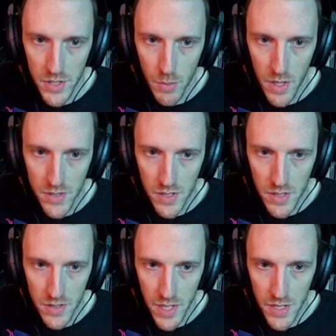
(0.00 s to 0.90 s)
as well as S
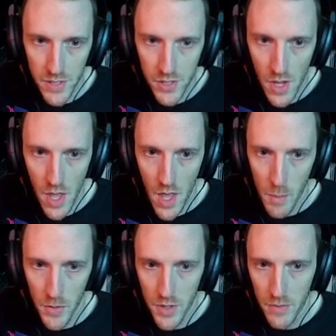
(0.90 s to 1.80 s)
S H,
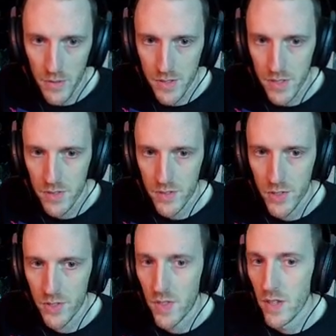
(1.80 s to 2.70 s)
but the difference is
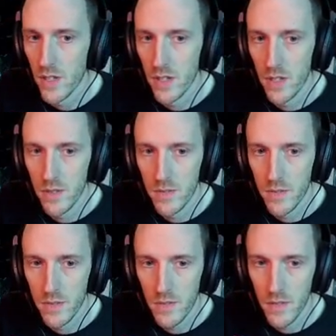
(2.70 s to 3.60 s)
just the
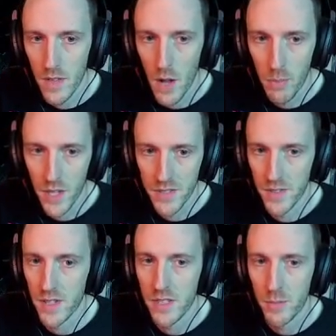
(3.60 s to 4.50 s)
how
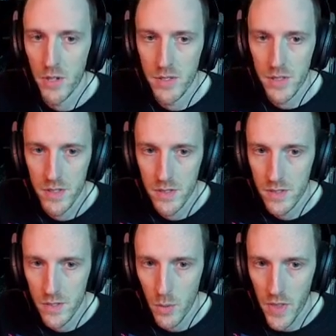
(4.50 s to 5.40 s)
pleasant the experience is.
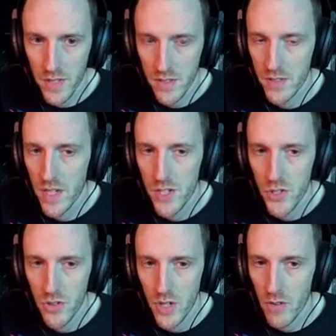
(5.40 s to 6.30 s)
So with S S
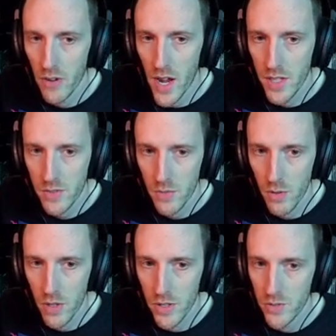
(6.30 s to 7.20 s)
H, you're never asked
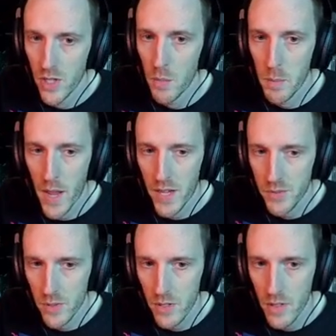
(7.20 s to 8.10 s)
for a username and
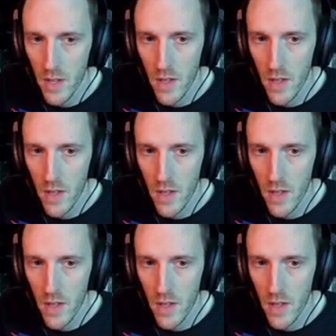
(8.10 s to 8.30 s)
password.